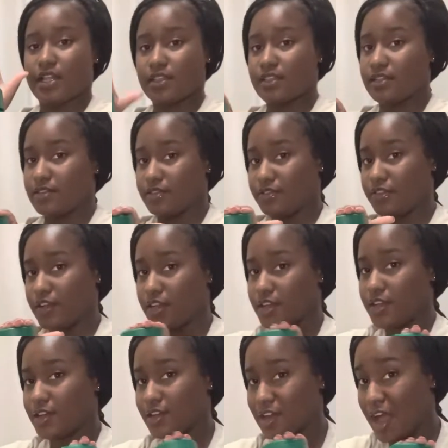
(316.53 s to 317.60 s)
love
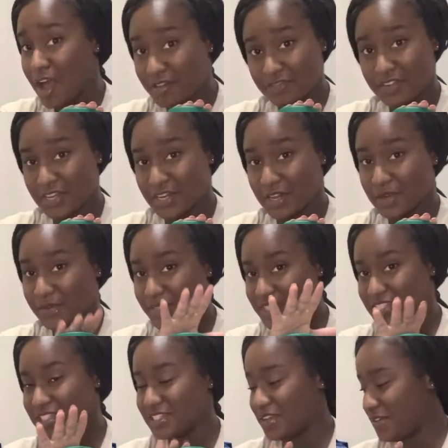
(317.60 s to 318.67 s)
coffee, you know, it's
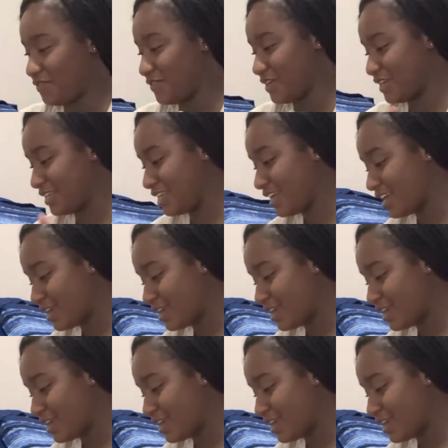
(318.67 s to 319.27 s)
just so funny.